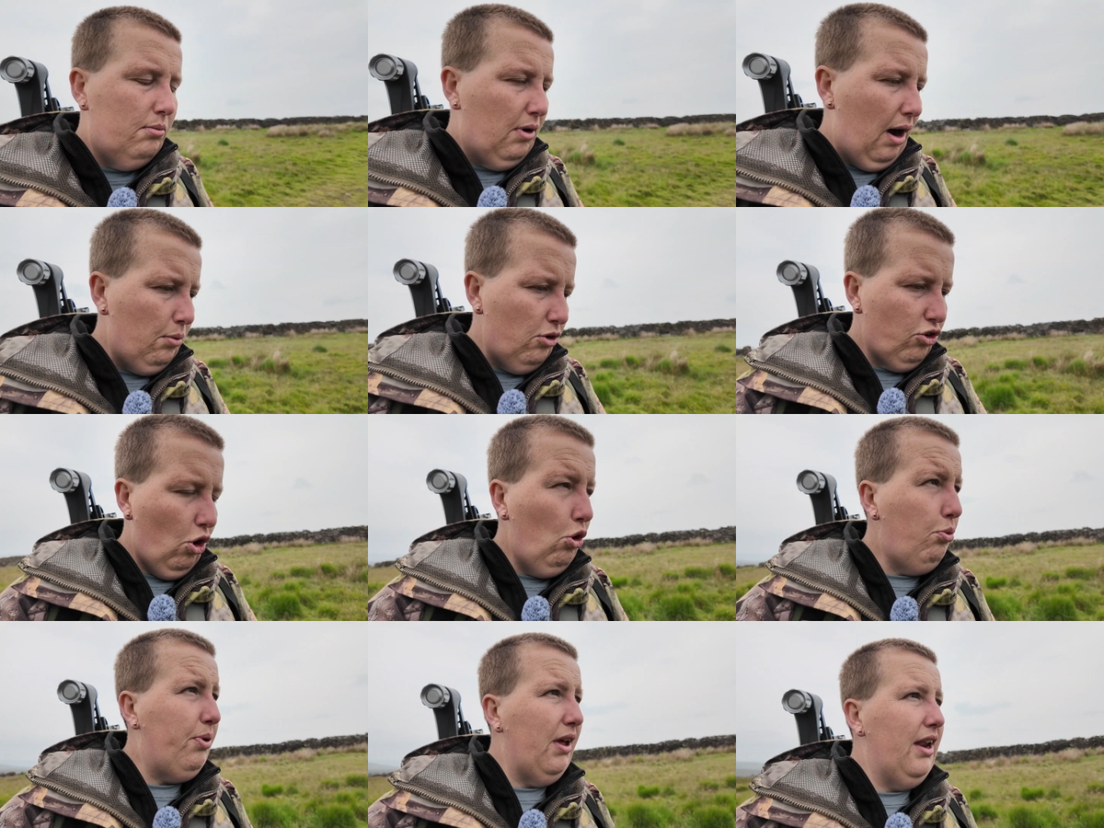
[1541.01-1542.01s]
But I was
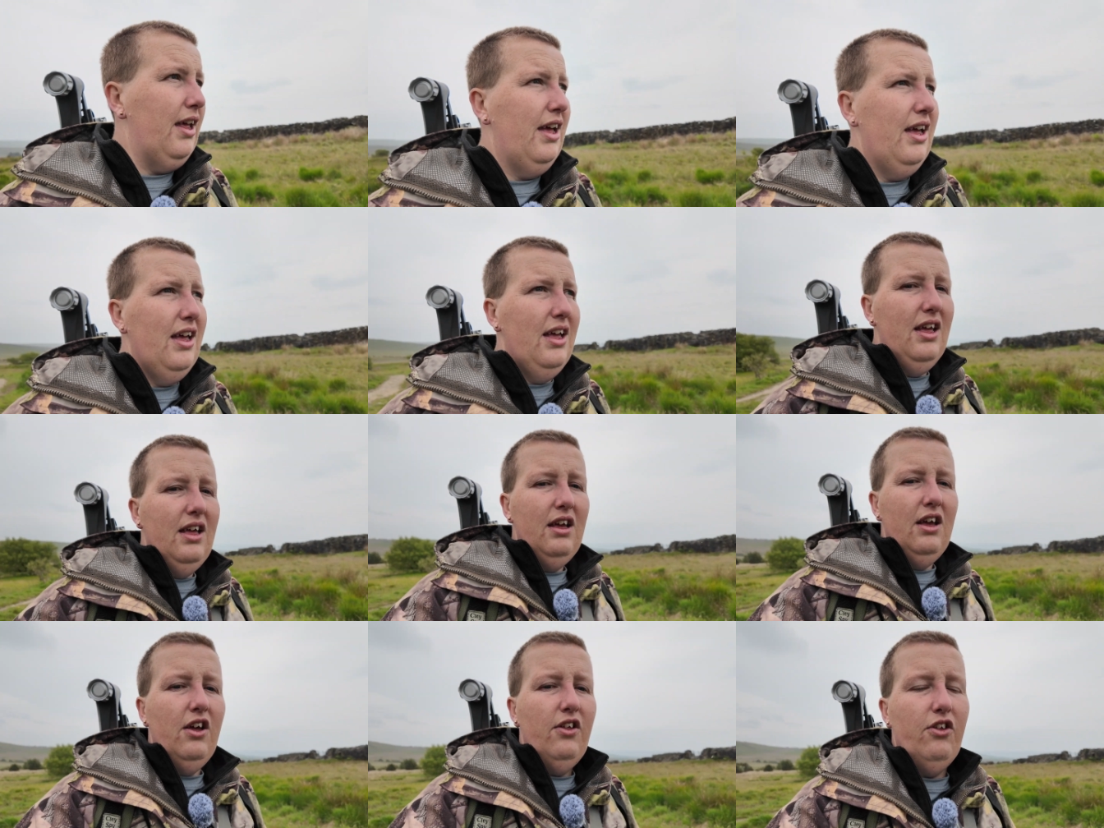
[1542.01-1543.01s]
hoping
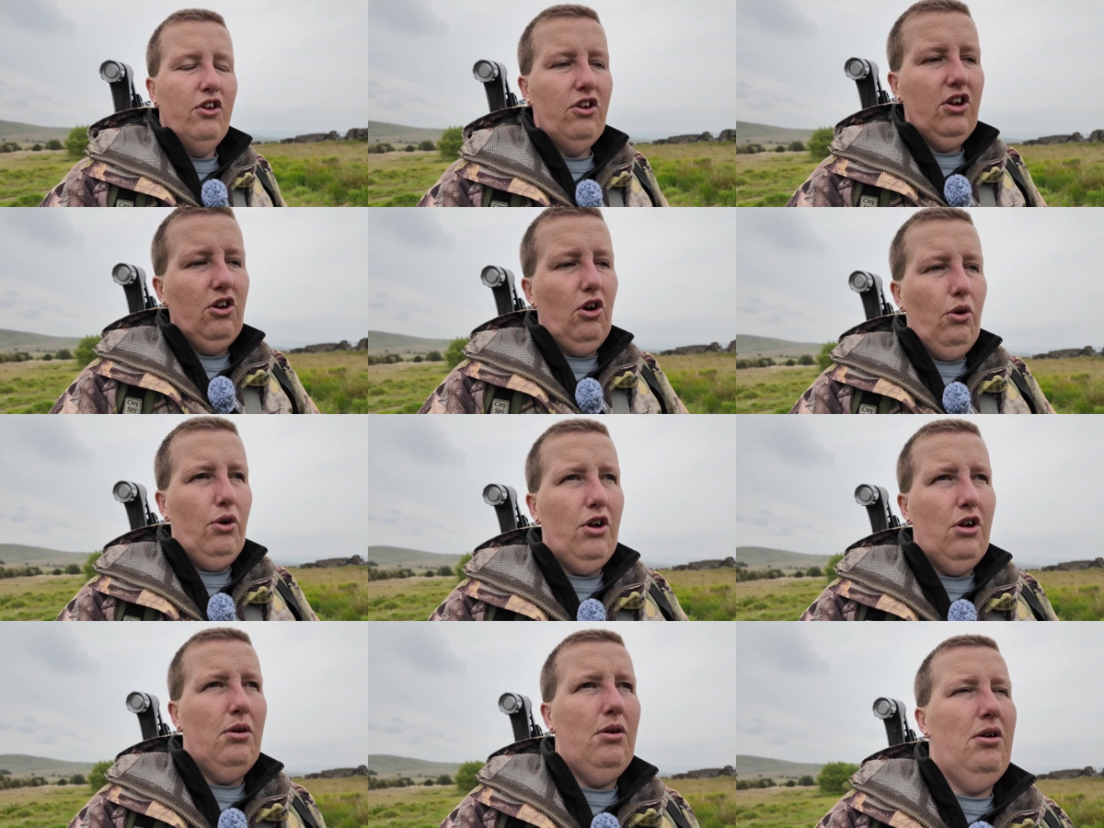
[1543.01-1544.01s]
that, you
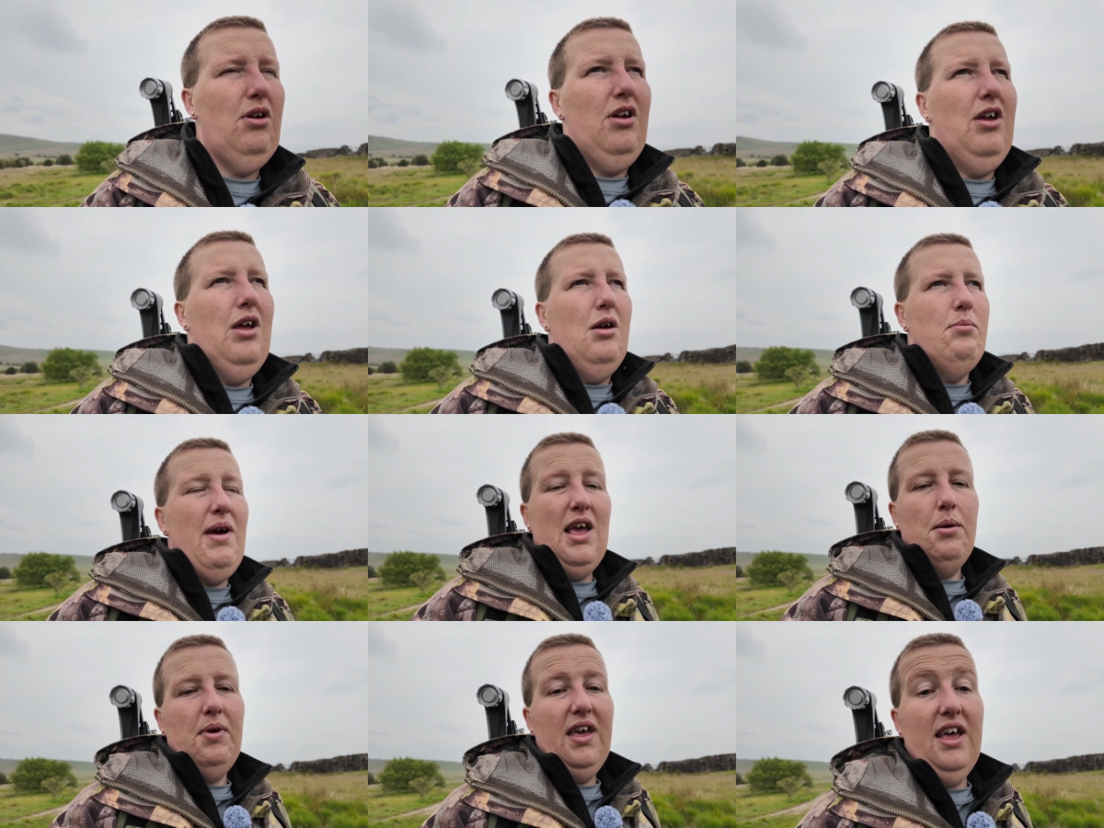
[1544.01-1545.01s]
know,
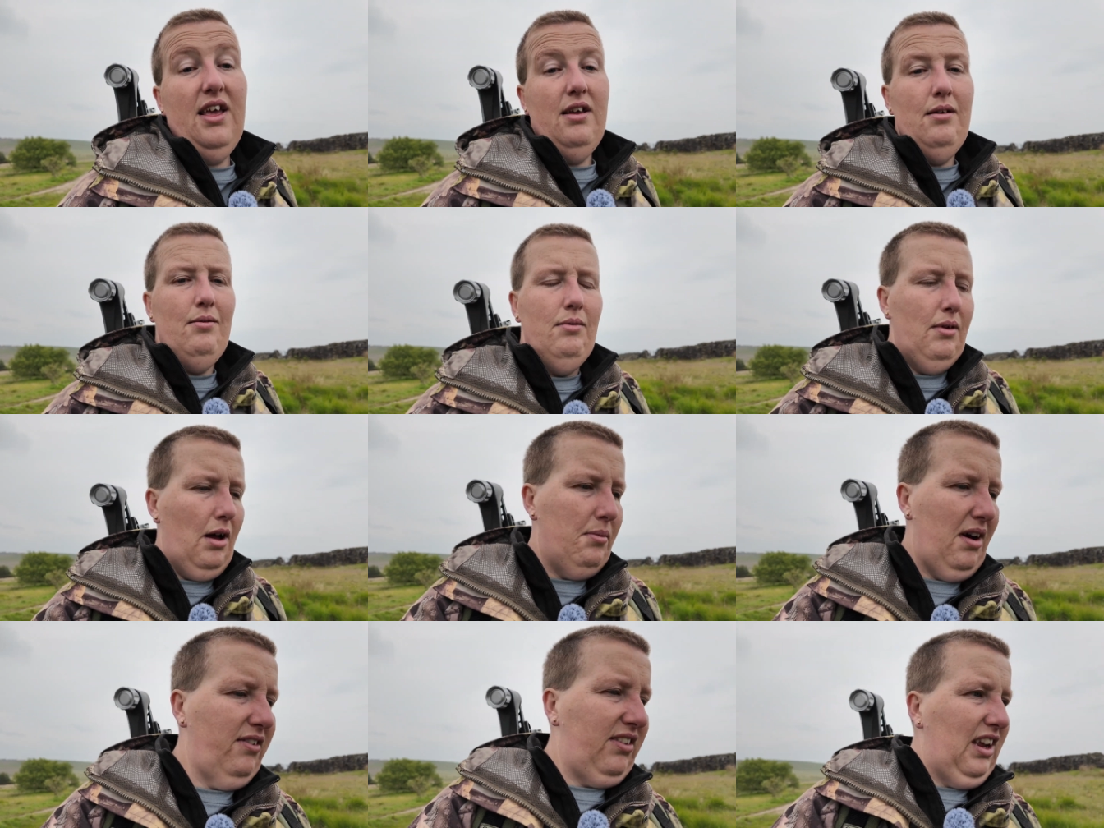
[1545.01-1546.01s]
maybe I
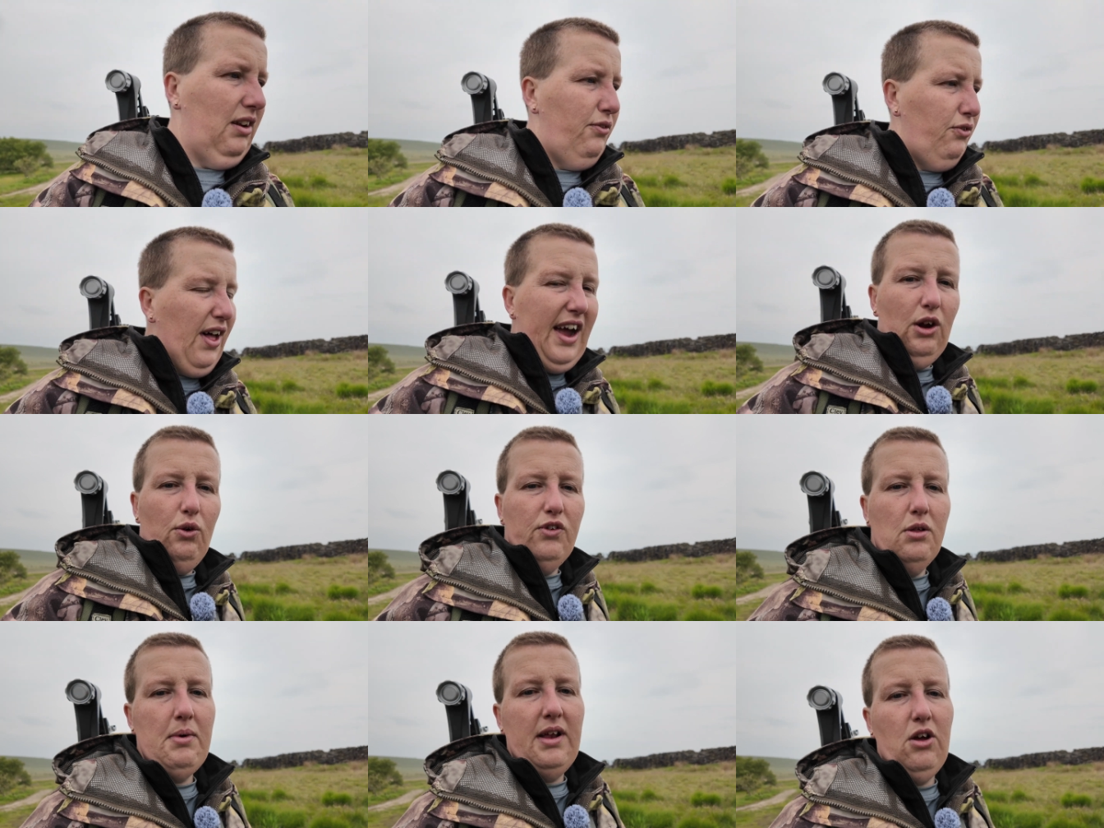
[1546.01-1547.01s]
might have seen them flying over
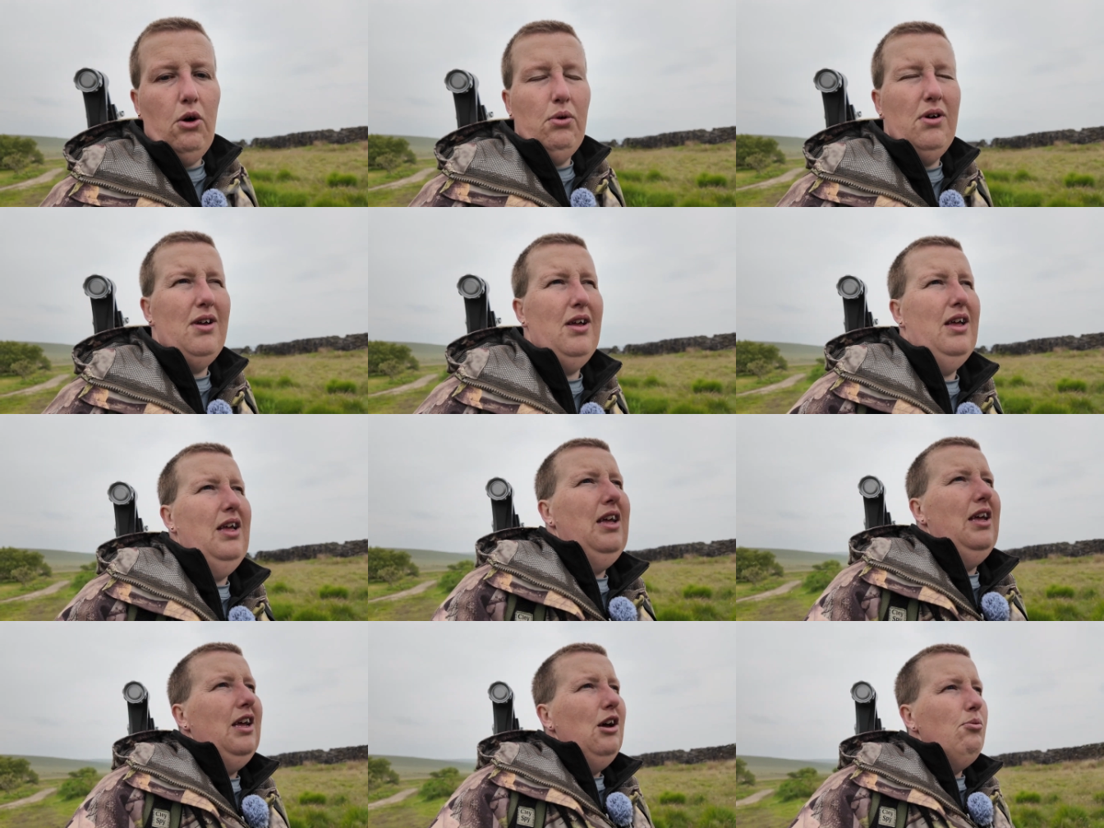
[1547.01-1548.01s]
the meadow,
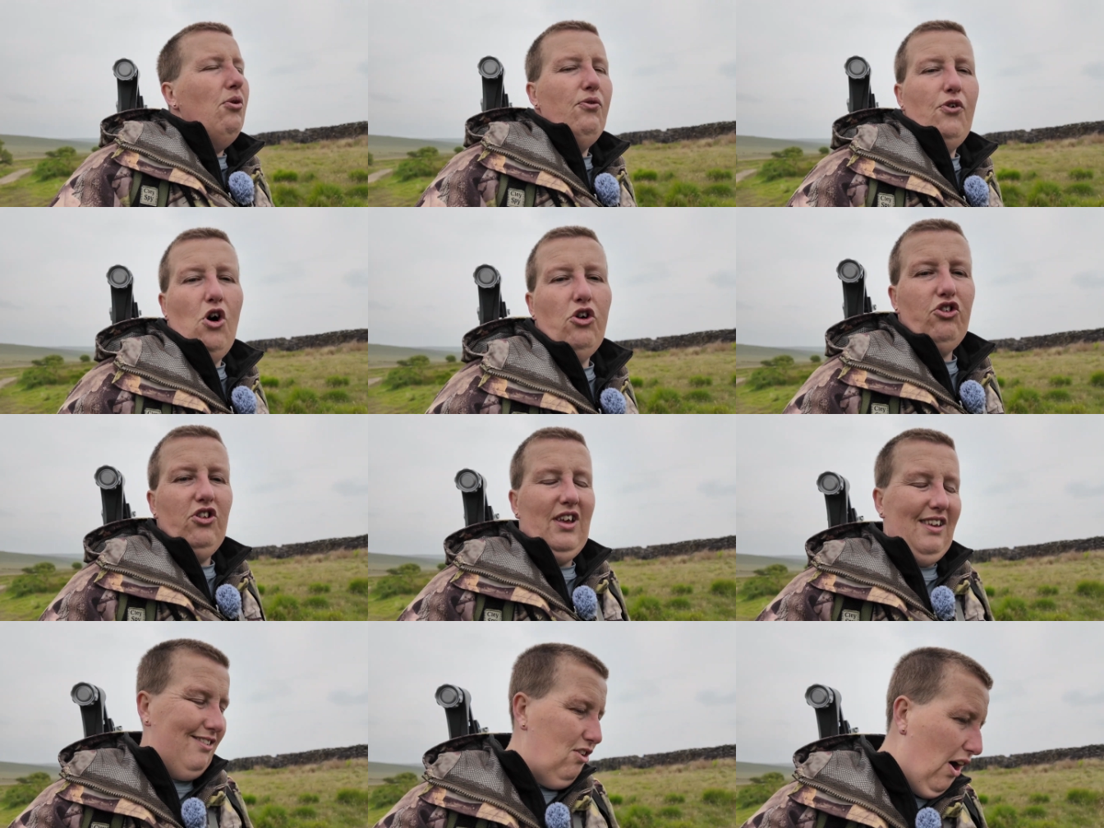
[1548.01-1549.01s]
but unfortunately
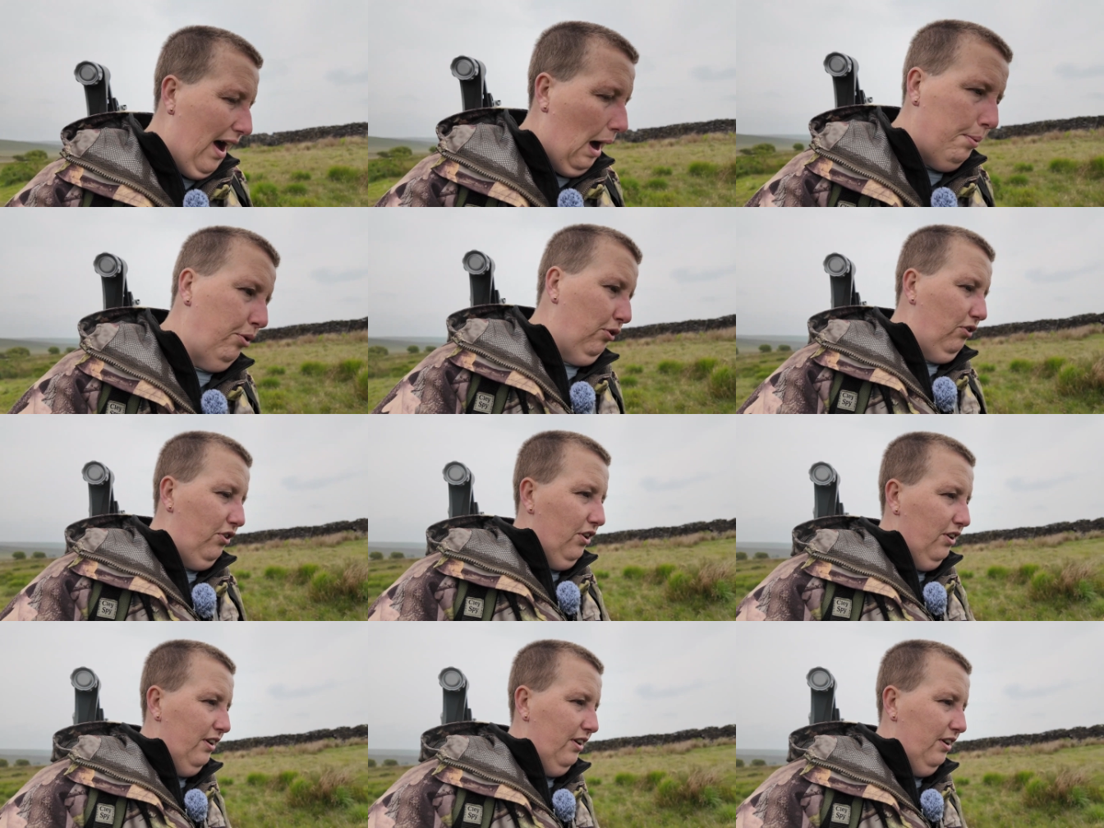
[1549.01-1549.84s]
it's not happened.